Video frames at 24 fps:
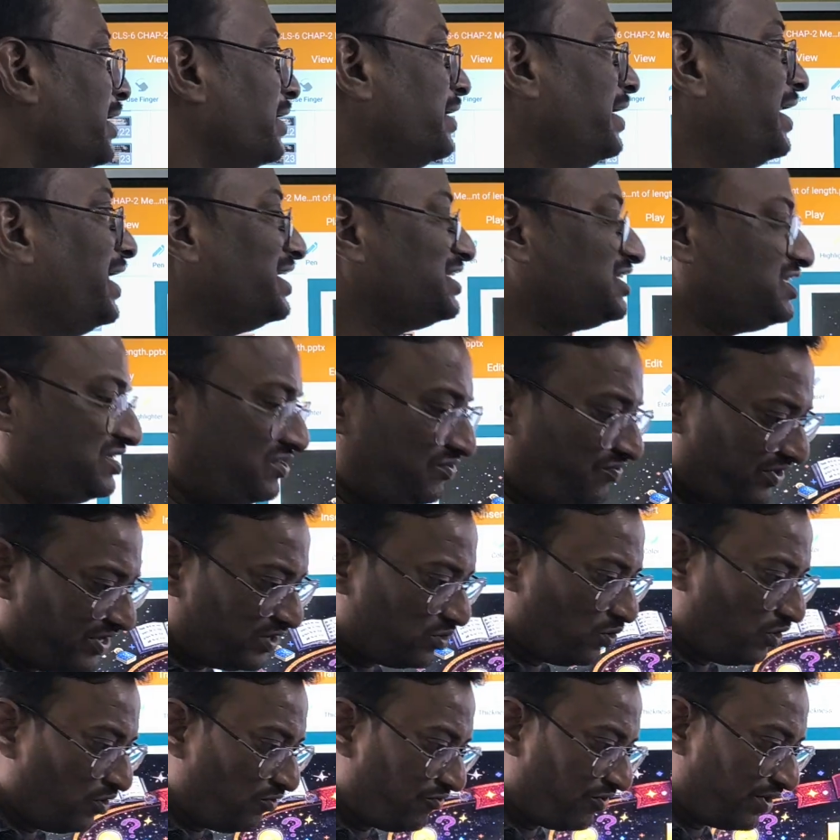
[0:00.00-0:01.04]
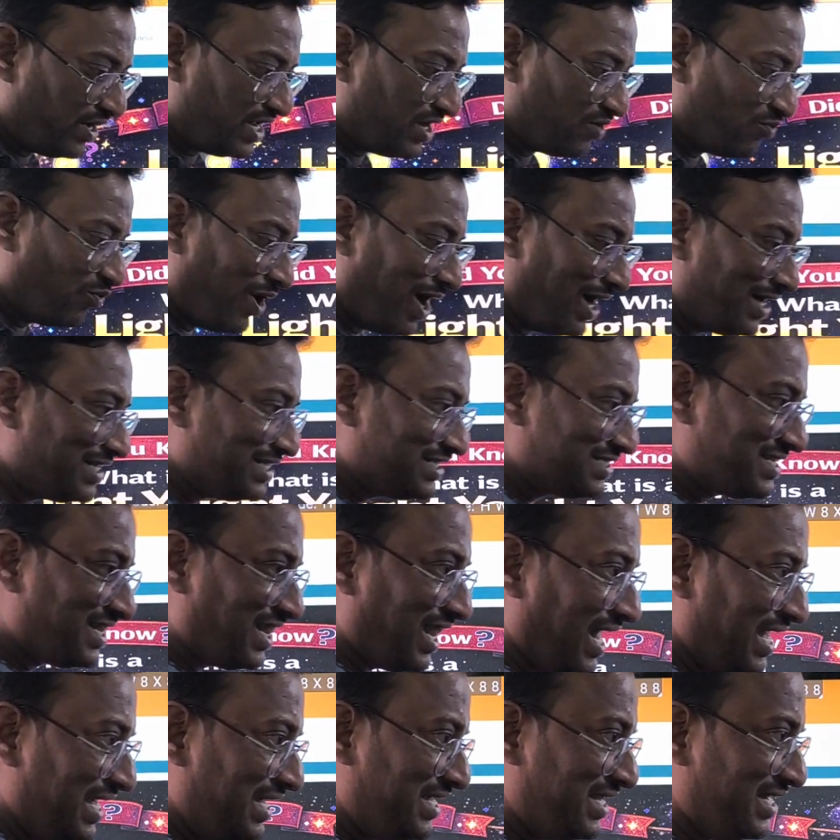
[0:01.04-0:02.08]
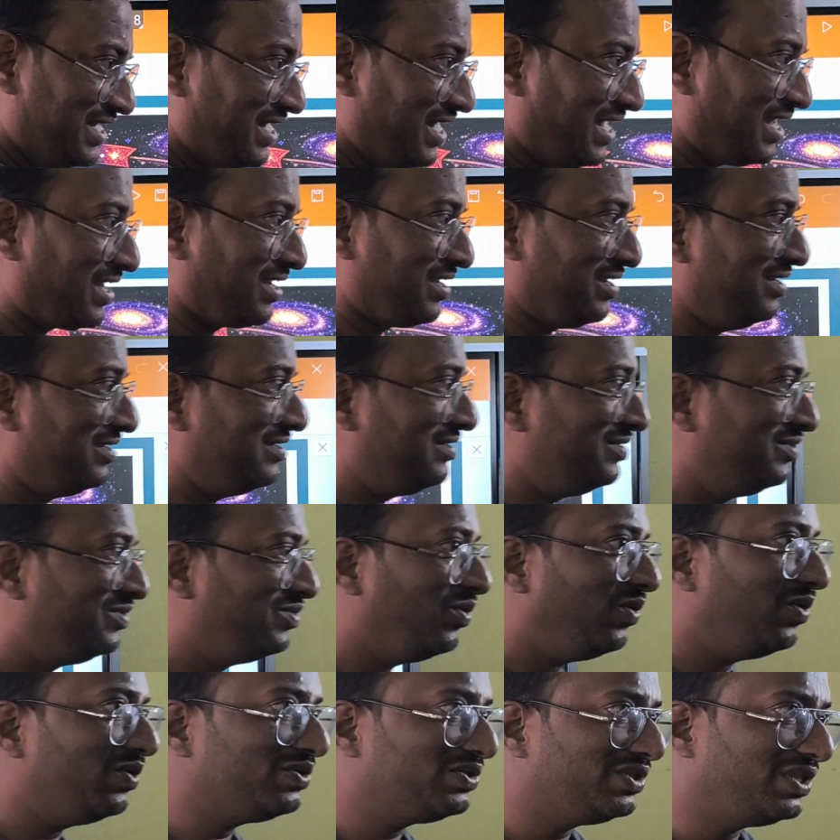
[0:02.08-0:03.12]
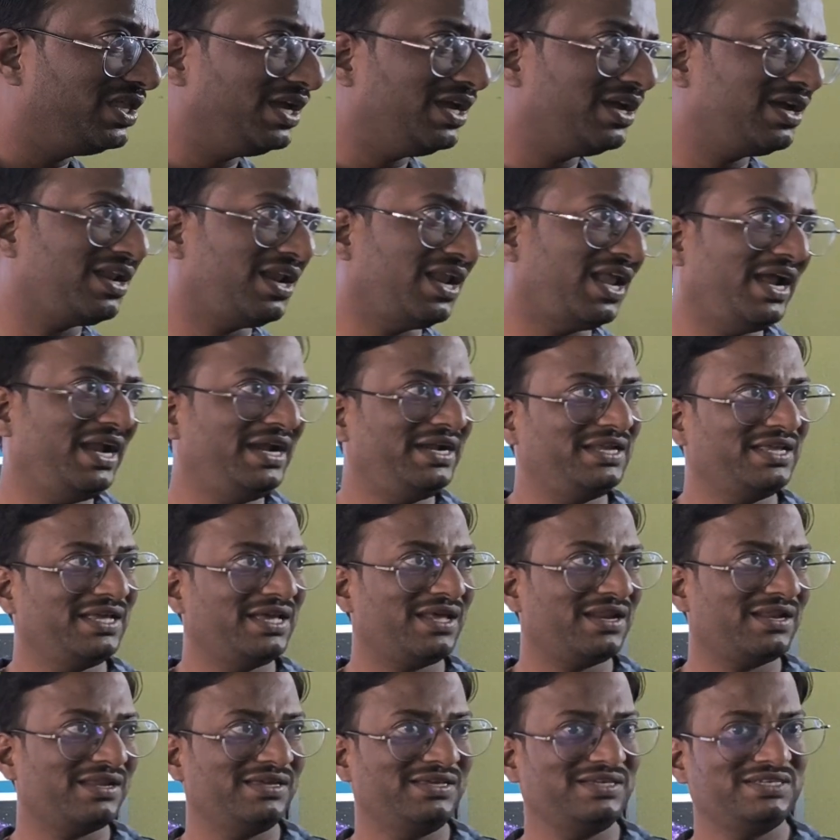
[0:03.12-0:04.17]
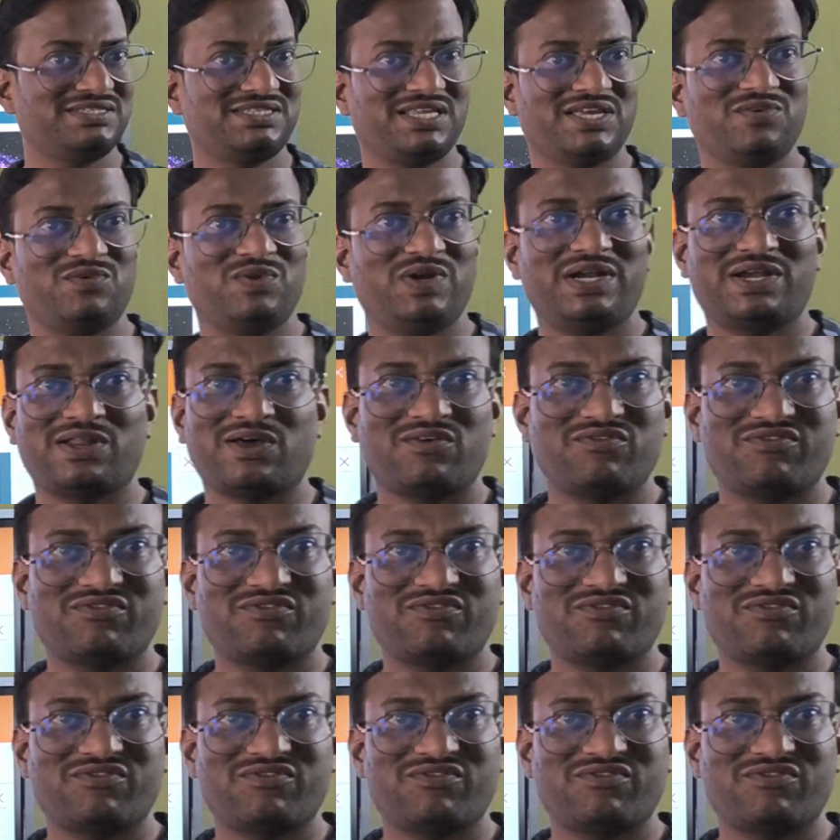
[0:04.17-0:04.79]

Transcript: Next we go for what is light year. Don't think light year is the unit